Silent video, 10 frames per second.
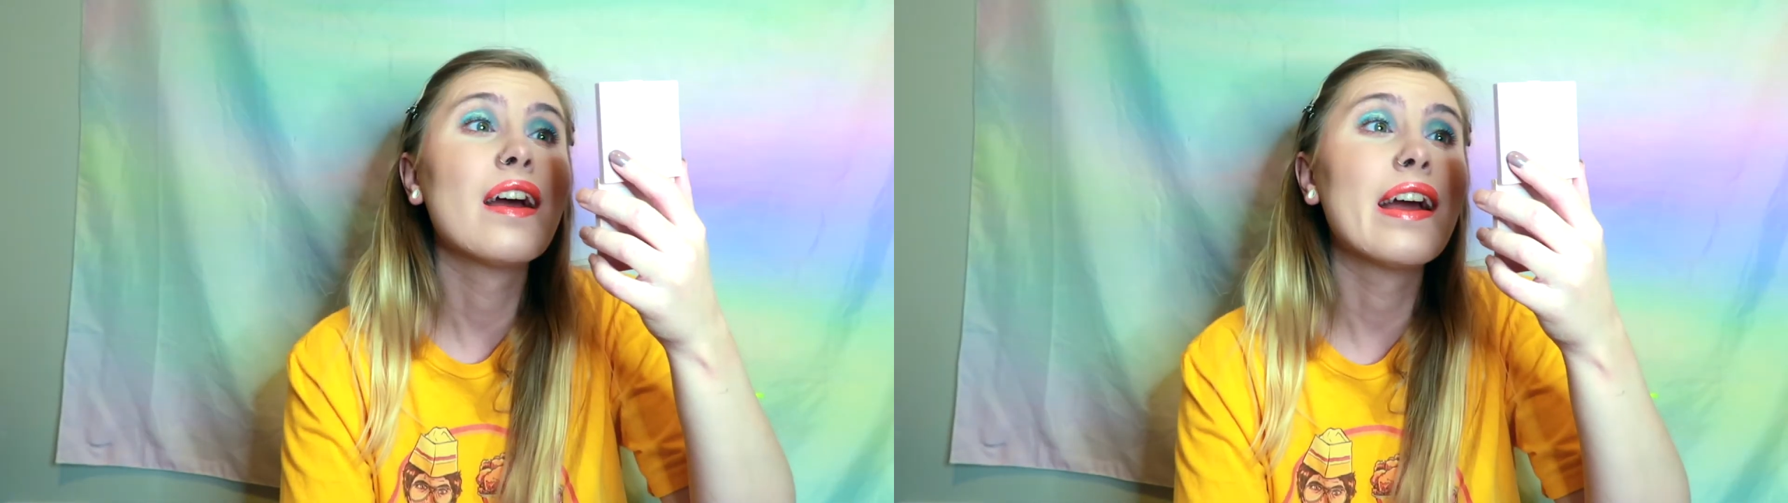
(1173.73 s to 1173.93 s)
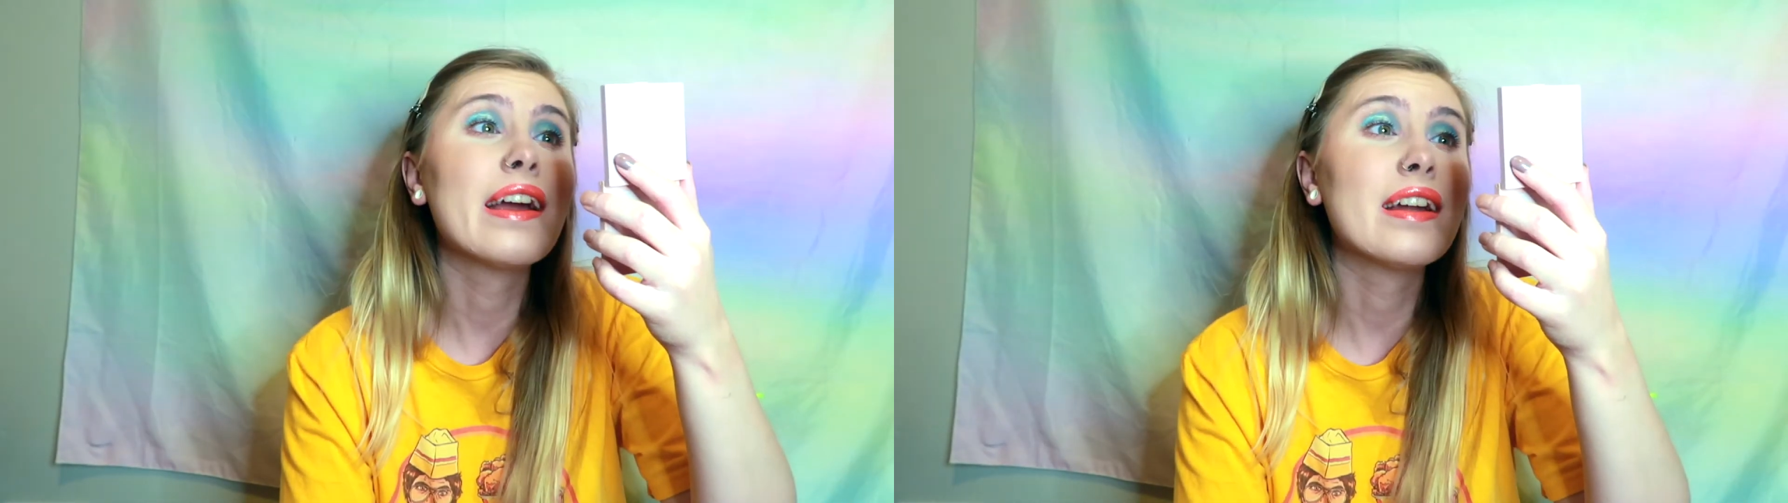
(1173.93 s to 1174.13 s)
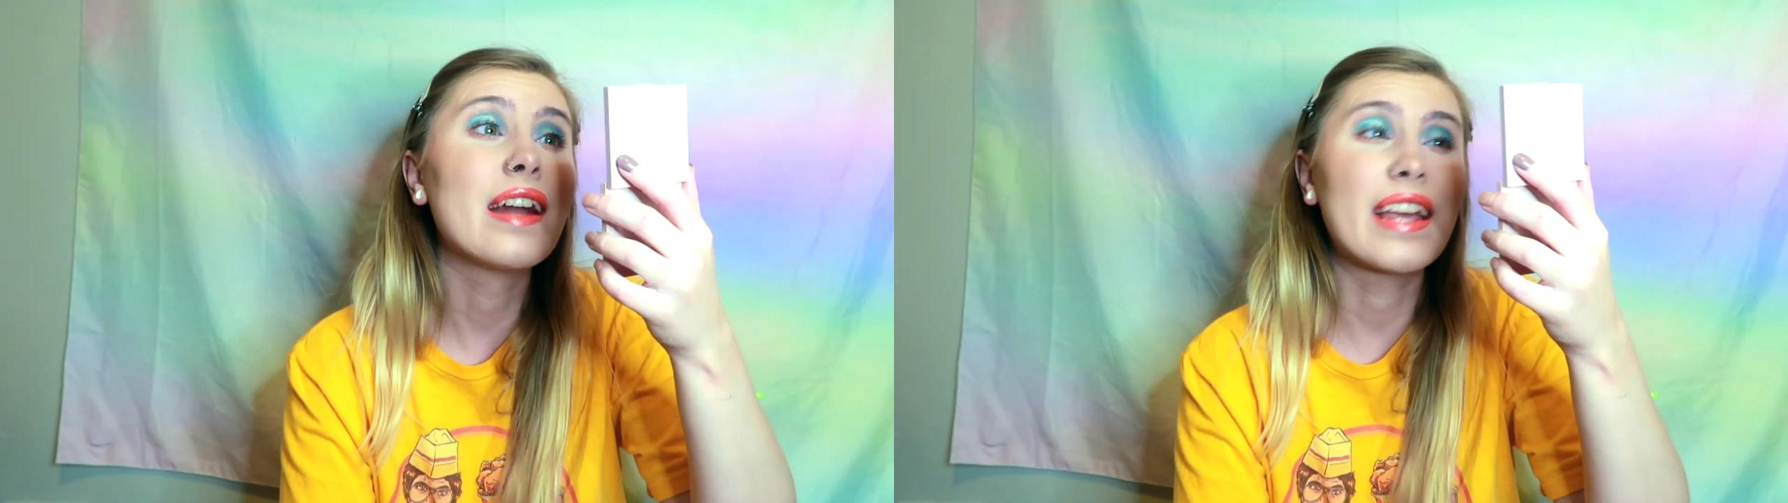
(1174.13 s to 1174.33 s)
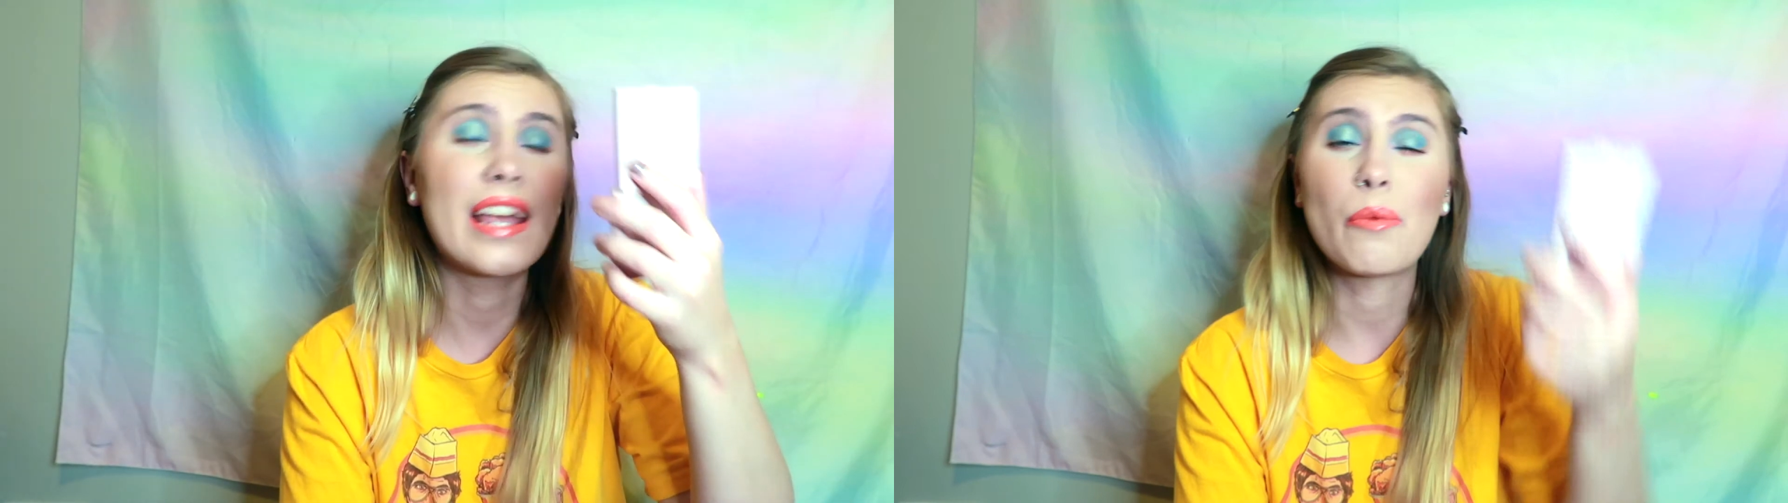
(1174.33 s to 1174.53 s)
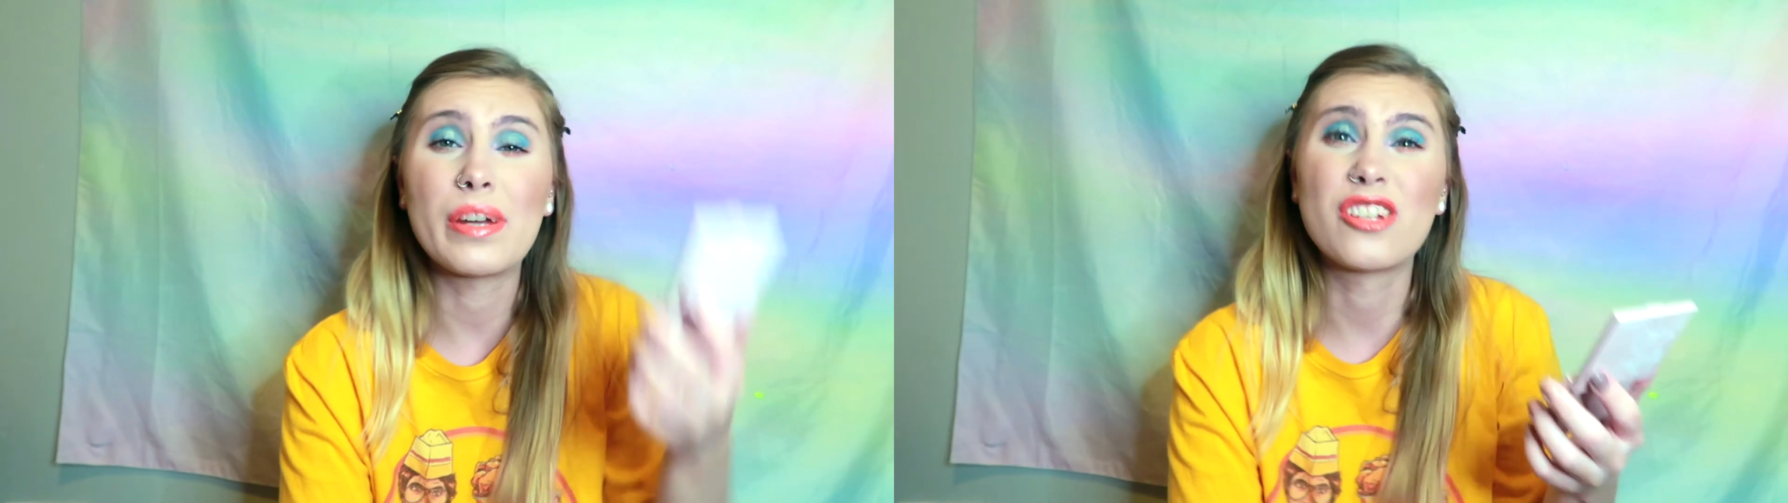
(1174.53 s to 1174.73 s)
and I can't
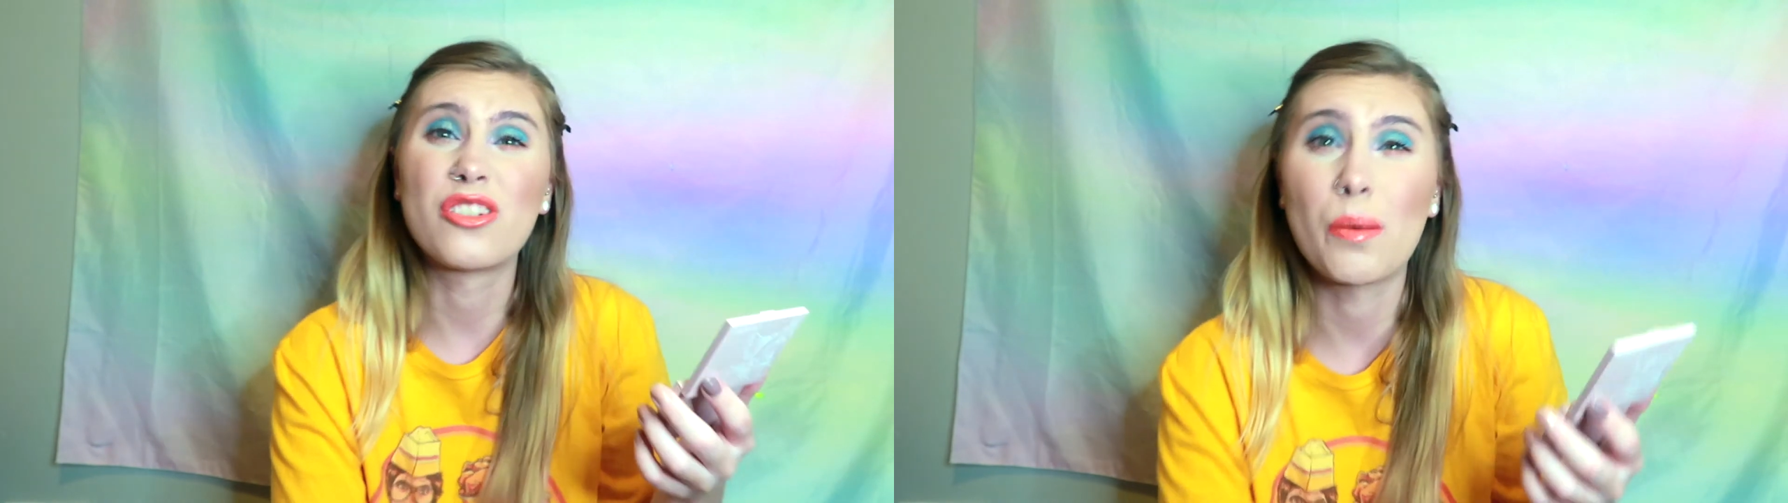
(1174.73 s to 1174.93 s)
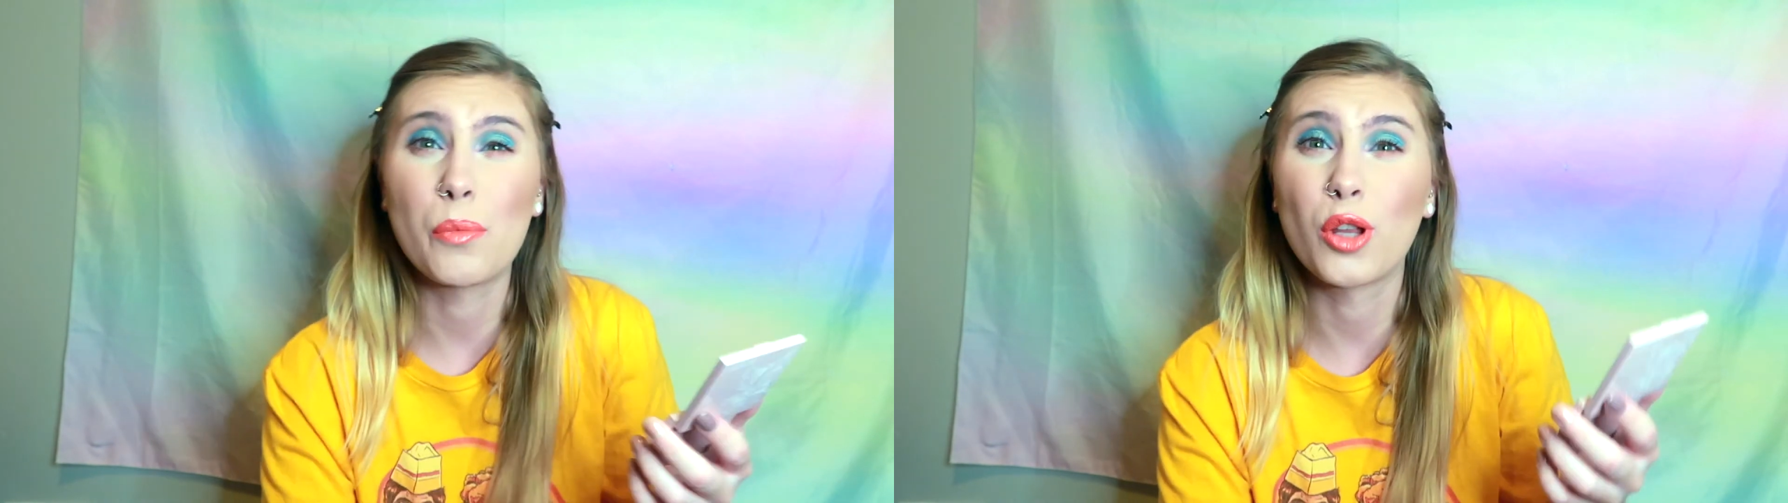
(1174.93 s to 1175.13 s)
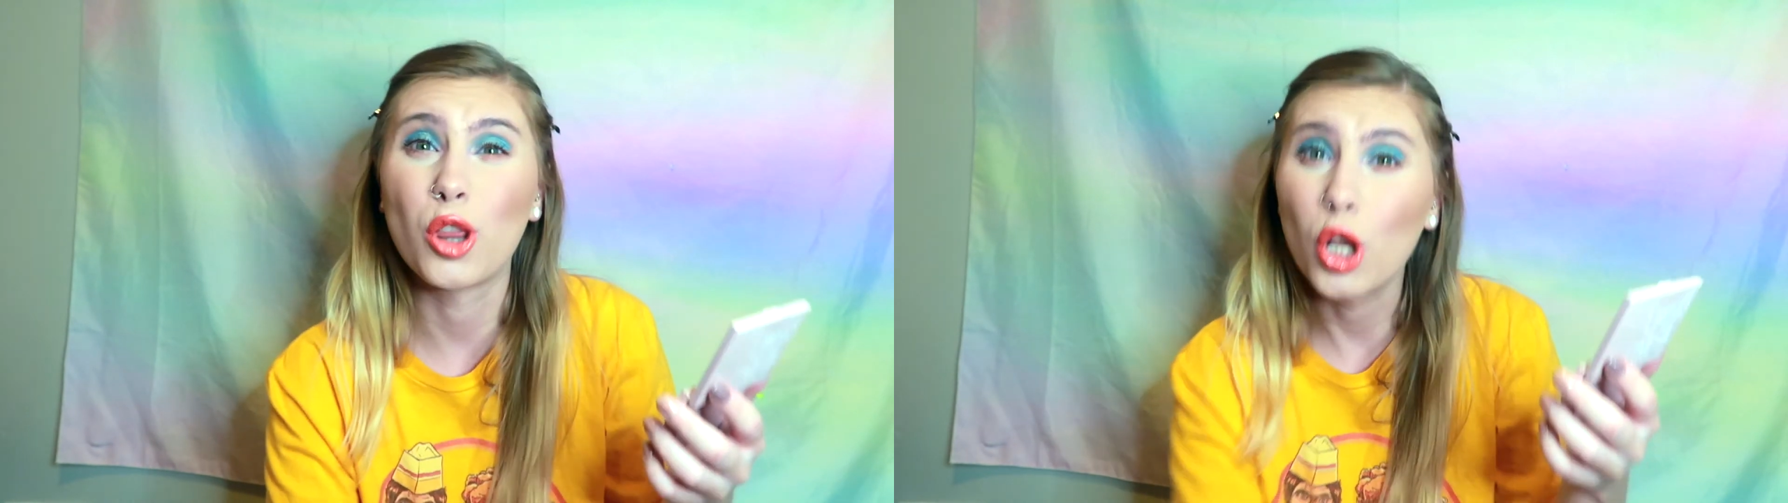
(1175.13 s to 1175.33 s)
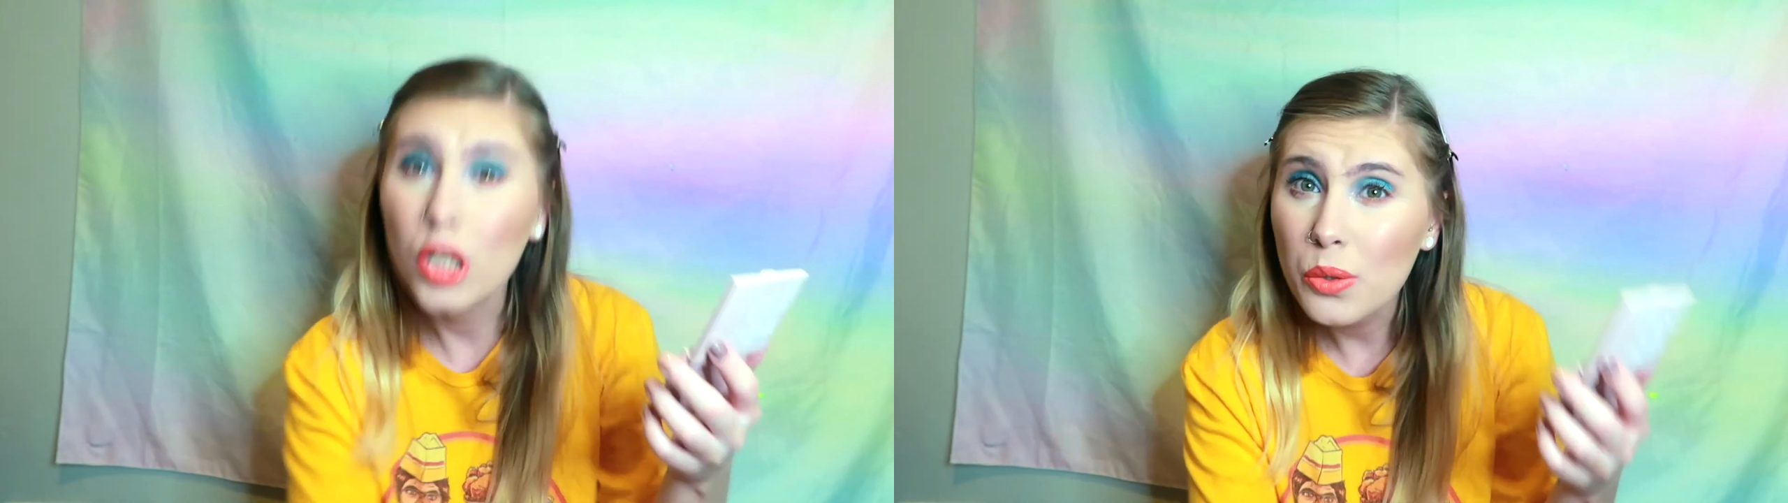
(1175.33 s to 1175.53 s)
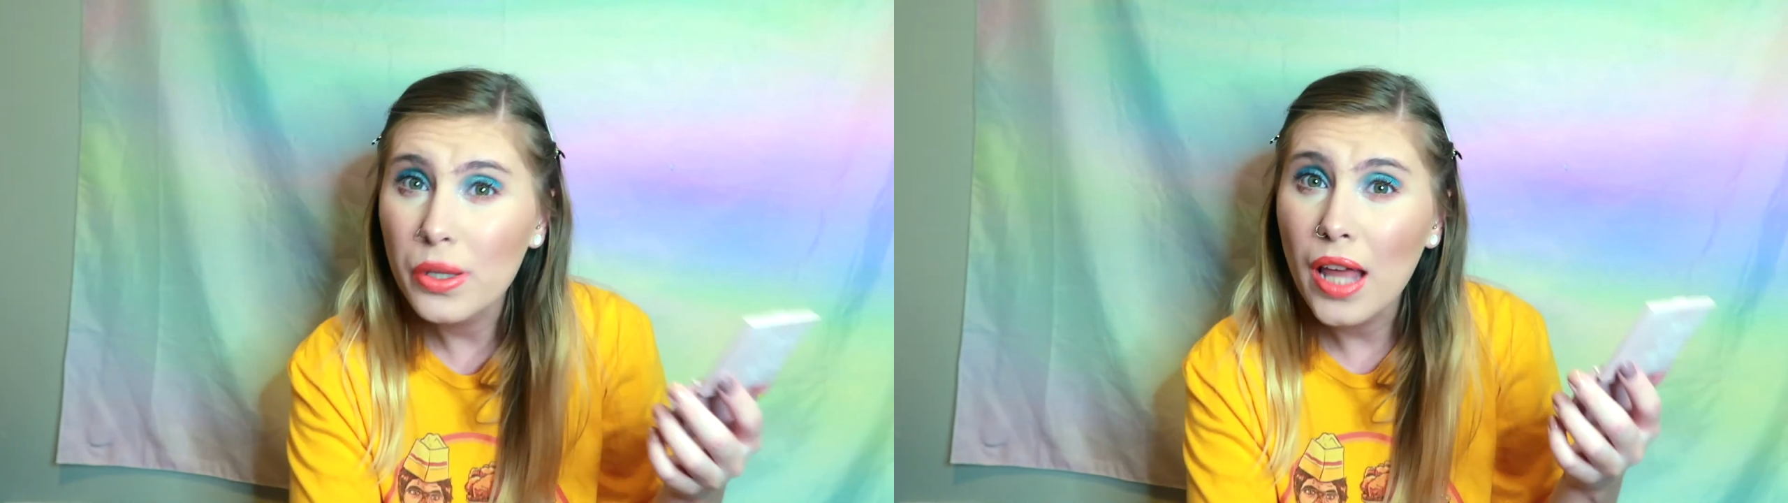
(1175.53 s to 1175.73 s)
wait to try more
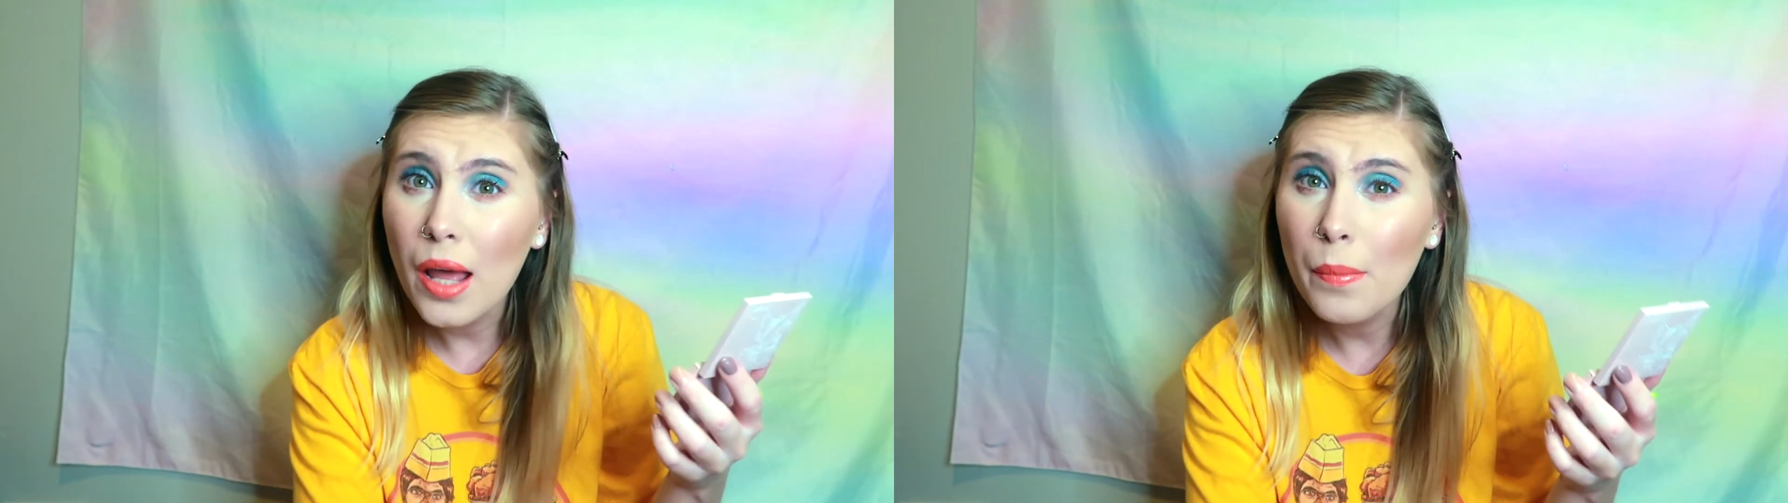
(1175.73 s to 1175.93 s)
looks with them,